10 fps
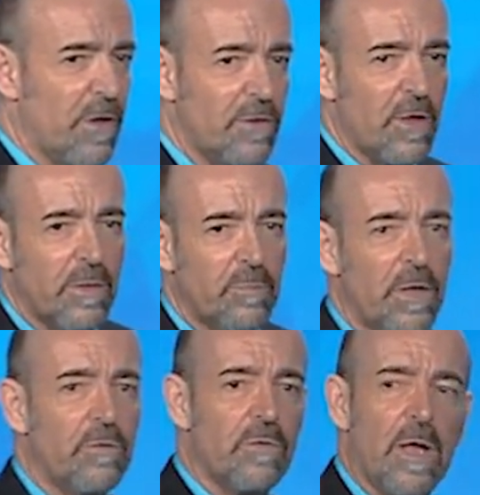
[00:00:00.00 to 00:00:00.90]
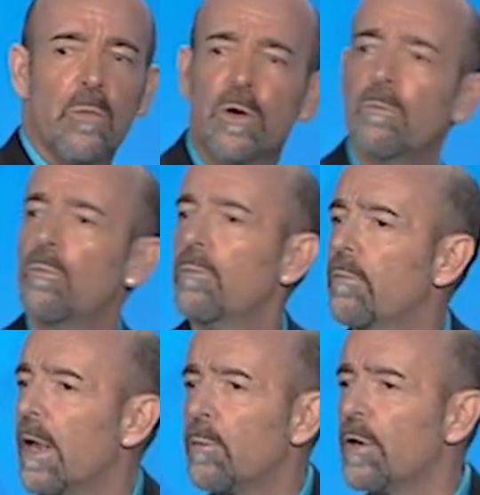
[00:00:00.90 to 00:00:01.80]
that are taking place? Anyone?
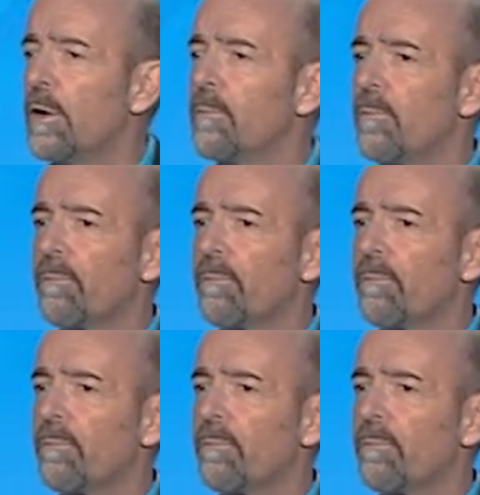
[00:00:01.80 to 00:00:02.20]
Anyone know?